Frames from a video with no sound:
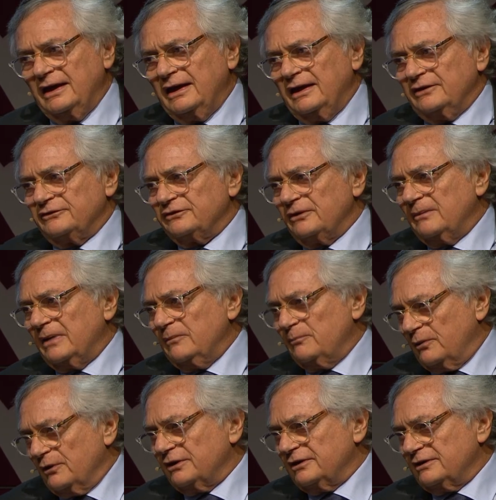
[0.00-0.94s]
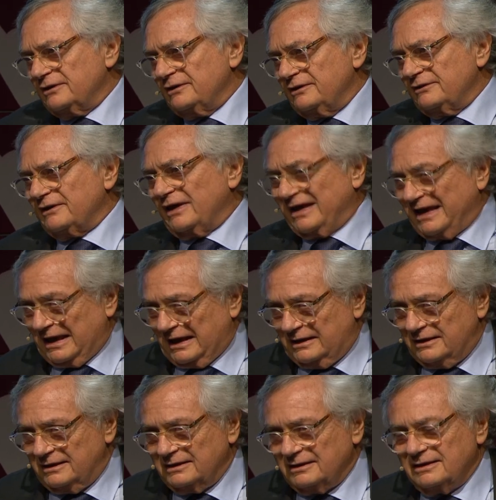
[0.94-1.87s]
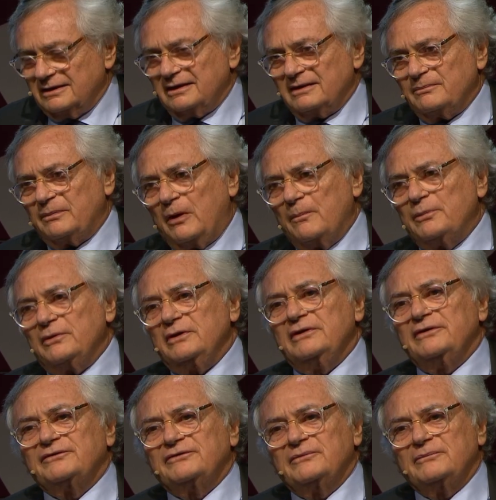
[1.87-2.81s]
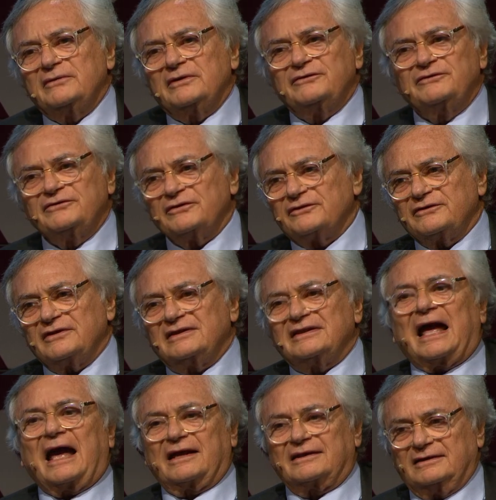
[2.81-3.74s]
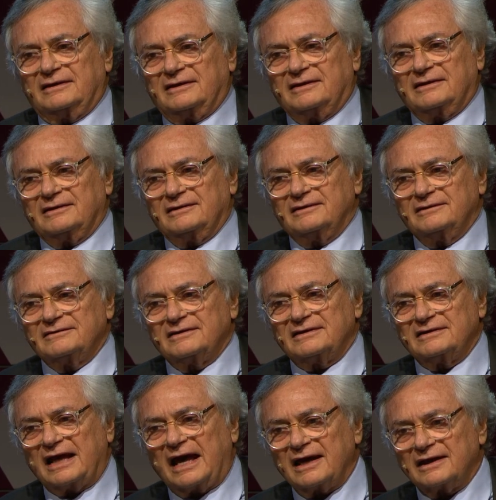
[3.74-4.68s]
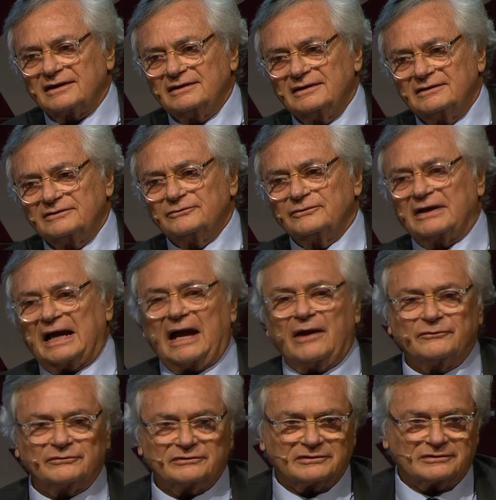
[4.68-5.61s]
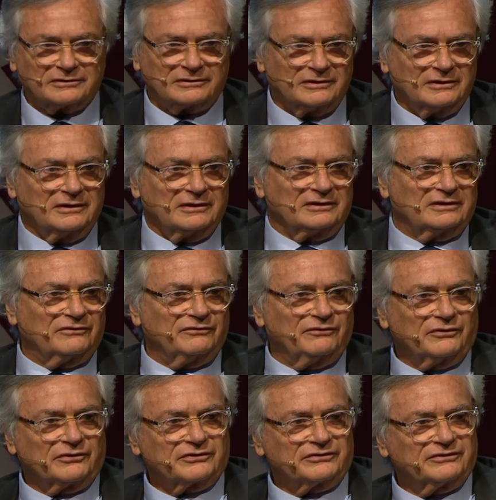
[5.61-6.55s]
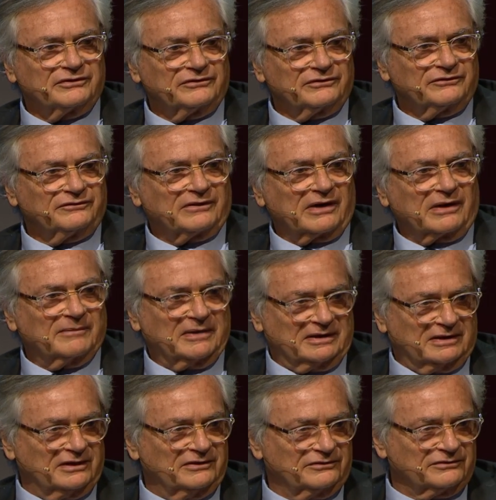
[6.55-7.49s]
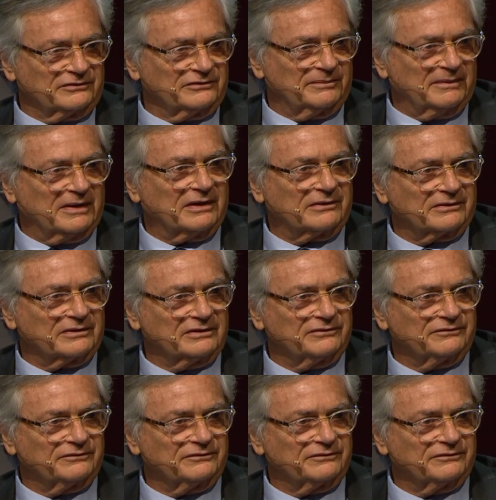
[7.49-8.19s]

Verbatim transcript: So my point is, again, that populism is just a tactic. It's a tactic to counter the forces of fragmentation of power, the